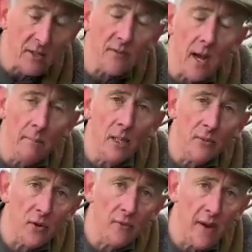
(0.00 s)
of the
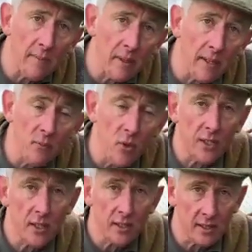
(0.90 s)
umbellifera family,
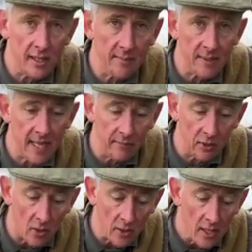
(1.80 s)
which is the same as
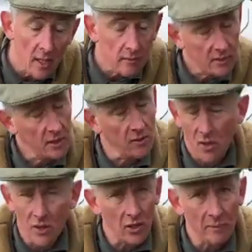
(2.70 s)
hemlock. You
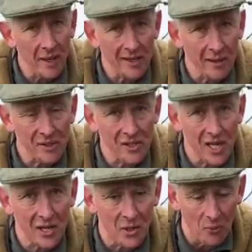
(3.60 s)
can only make that
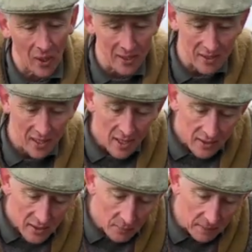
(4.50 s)
mistake once.
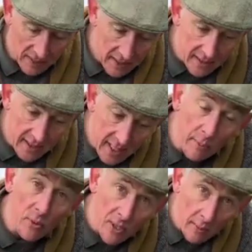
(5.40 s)
So please
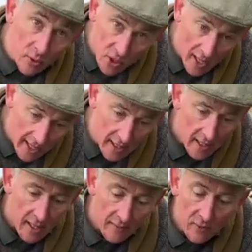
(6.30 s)
double check.
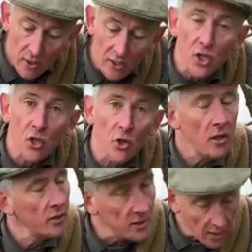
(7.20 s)
If you're unsure,
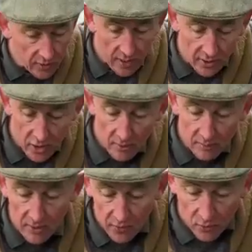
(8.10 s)
don't touch it.
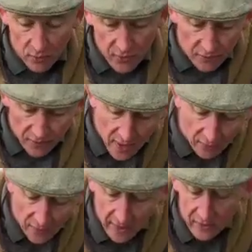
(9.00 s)
But the
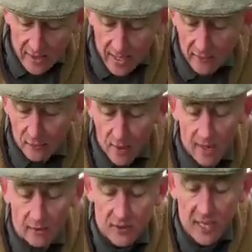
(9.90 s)
fail-safe way of